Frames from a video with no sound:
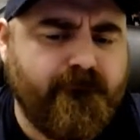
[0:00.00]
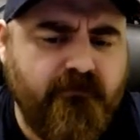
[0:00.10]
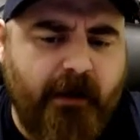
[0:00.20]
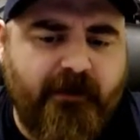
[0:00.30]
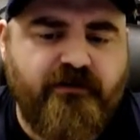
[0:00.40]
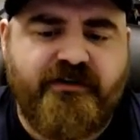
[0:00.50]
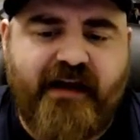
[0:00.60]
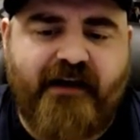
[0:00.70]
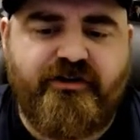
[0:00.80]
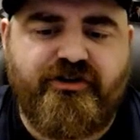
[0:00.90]
And then you just
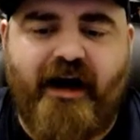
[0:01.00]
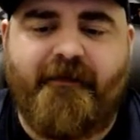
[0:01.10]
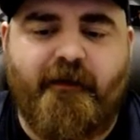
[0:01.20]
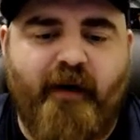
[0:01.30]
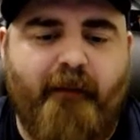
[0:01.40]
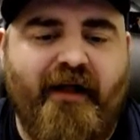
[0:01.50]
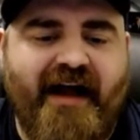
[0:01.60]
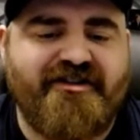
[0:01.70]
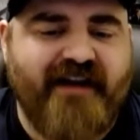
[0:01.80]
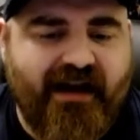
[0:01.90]
add your job in the purple
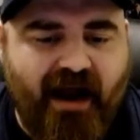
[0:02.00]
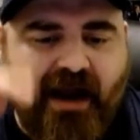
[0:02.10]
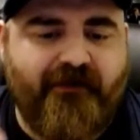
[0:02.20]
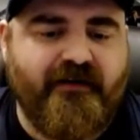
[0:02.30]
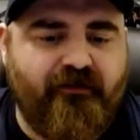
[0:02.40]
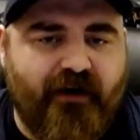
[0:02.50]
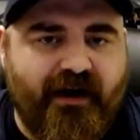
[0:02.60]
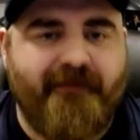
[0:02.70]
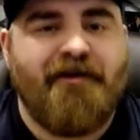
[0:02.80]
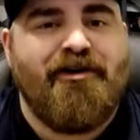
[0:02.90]
hashtag hiring
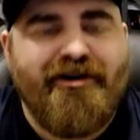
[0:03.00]
frame